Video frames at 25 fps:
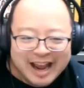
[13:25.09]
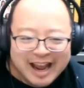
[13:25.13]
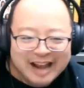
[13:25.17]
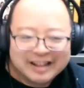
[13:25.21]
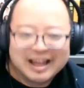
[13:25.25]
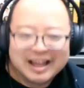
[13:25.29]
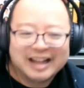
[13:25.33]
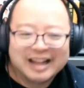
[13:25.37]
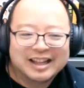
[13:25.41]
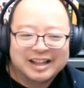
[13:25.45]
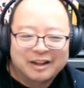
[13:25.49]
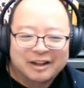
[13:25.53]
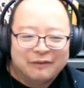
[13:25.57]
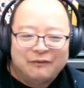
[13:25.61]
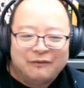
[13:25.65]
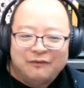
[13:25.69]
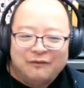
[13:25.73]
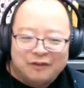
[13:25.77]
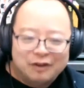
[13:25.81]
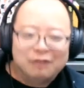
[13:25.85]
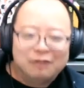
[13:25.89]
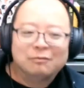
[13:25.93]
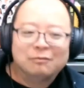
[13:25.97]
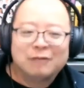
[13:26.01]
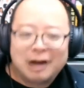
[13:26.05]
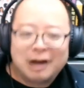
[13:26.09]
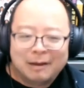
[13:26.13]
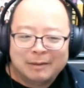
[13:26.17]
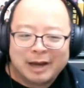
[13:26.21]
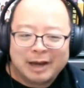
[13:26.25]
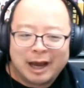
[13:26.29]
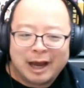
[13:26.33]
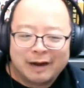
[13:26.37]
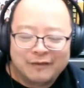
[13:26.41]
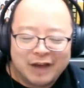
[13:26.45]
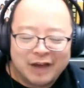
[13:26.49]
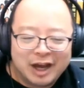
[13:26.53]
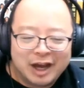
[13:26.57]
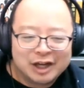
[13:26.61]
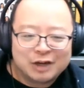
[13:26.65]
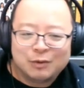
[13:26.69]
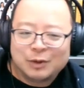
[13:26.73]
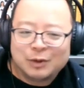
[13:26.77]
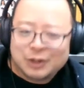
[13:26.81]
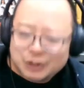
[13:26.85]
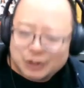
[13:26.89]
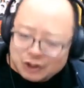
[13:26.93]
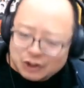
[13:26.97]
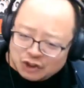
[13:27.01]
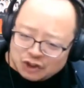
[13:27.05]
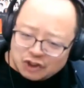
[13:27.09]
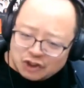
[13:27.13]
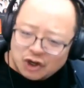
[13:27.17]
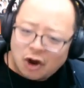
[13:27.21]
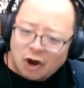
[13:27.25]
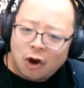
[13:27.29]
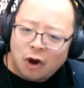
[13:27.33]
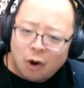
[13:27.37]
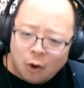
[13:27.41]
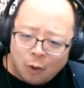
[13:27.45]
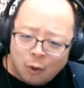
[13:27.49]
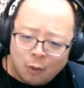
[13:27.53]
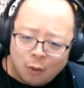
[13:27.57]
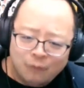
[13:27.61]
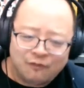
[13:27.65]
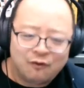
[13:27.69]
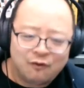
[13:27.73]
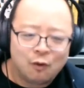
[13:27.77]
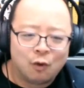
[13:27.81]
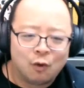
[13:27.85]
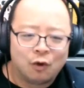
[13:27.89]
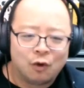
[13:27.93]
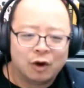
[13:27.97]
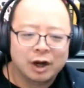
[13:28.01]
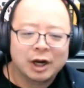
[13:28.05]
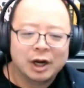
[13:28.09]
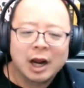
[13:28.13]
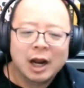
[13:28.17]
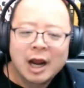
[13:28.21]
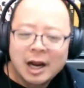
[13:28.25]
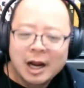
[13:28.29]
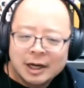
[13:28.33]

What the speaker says: That the film coming out of Asia was so foreign,